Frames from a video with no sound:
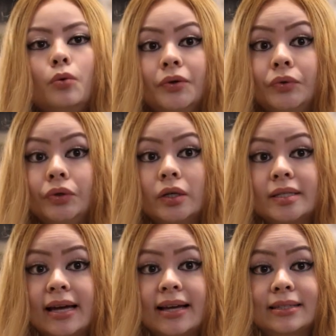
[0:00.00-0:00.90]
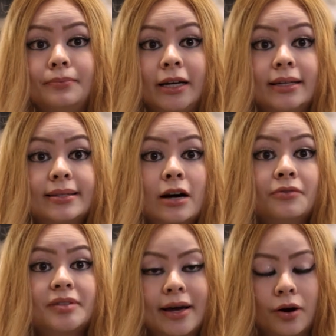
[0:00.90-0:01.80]
will do those tasks by
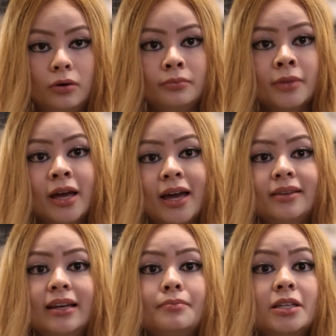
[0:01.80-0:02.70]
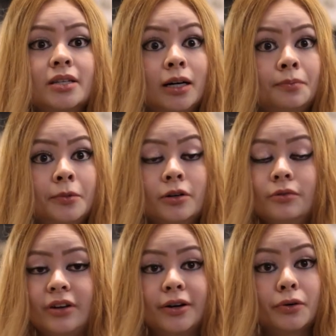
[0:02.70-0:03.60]
themselves at home, and then meet up
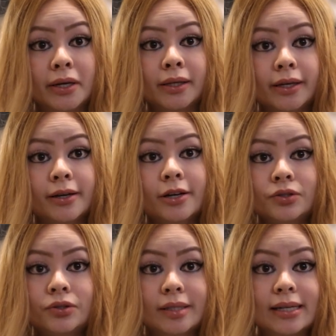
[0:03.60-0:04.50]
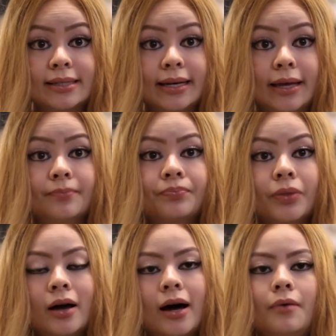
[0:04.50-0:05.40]
very quickly to discuss again.
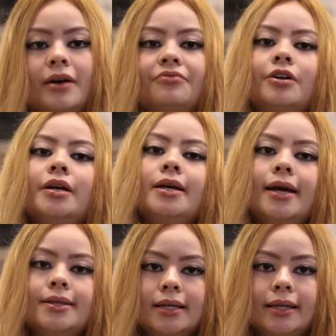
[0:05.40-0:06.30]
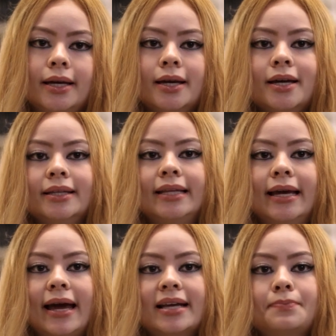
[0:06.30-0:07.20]
However, in Italy,
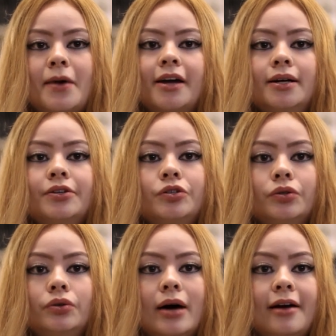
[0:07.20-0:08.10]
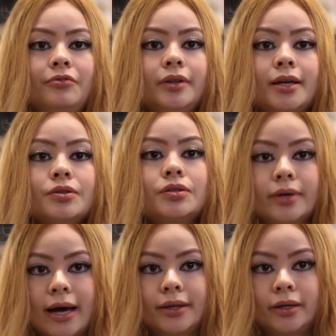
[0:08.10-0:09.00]
they expect us to do everything
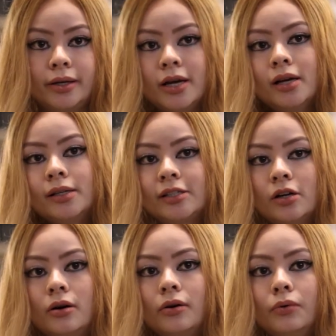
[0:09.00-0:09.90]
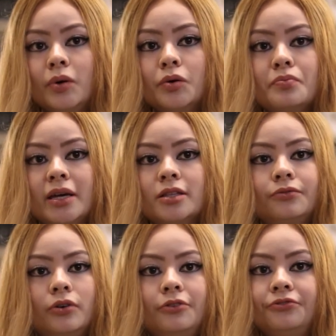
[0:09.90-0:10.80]
together. So we would meet
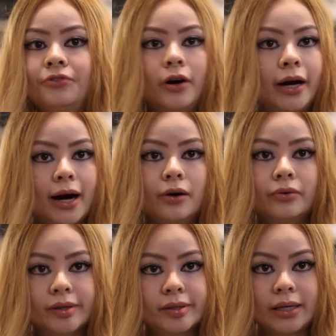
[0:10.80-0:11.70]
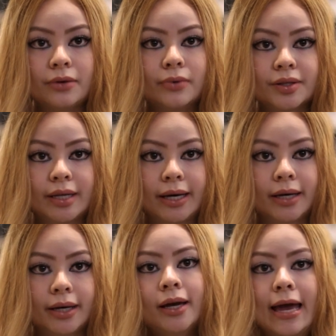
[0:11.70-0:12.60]
for four hours in one
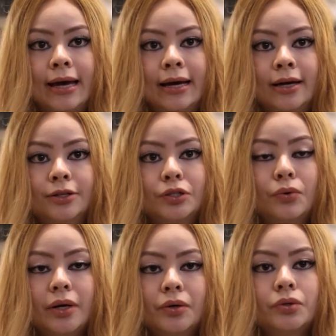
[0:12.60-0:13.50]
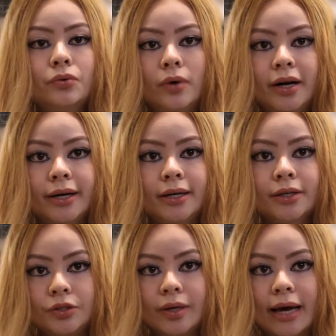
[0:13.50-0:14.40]
day and we would work
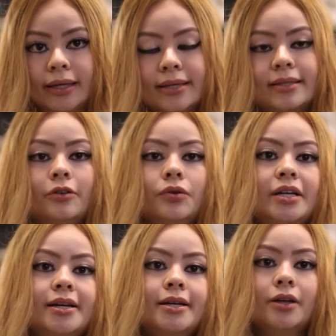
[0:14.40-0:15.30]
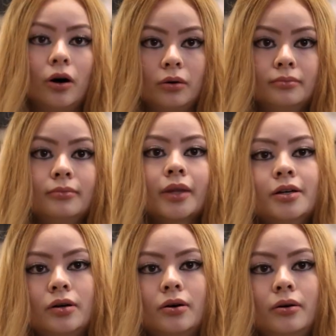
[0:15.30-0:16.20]
together instead of taking it home.
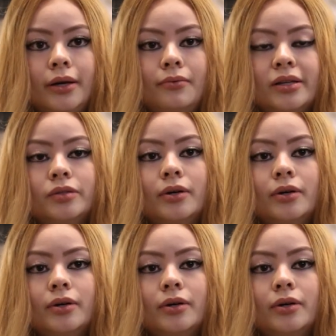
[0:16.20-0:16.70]
So it was